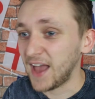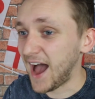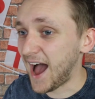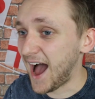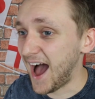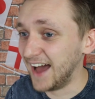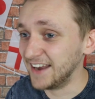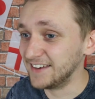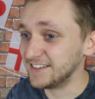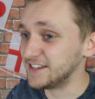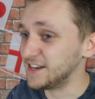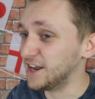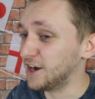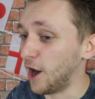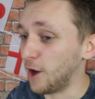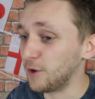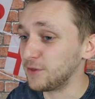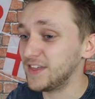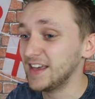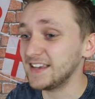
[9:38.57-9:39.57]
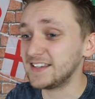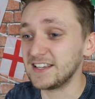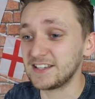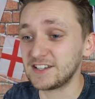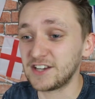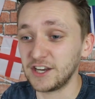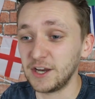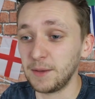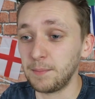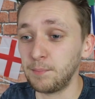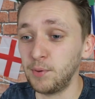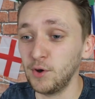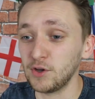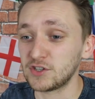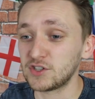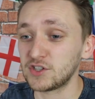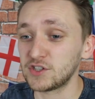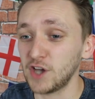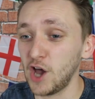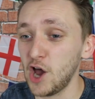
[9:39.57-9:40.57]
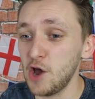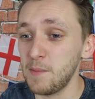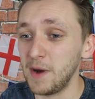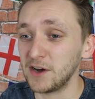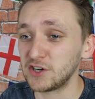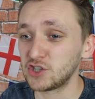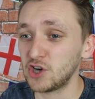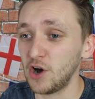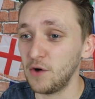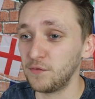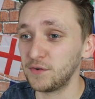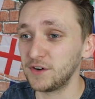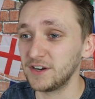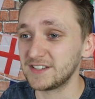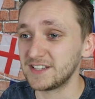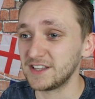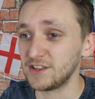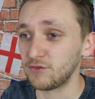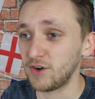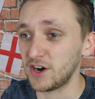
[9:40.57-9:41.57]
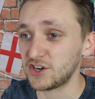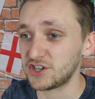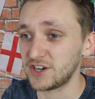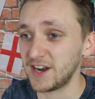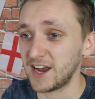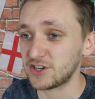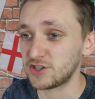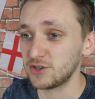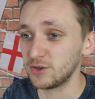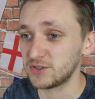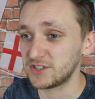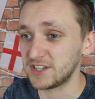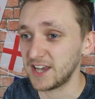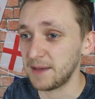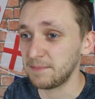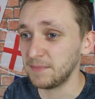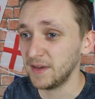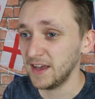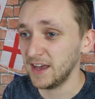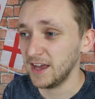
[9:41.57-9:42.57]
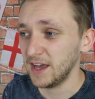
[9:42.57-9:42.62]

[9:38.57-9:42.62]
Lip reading: And, you know, this is going to put so much confidence in the Russian national team.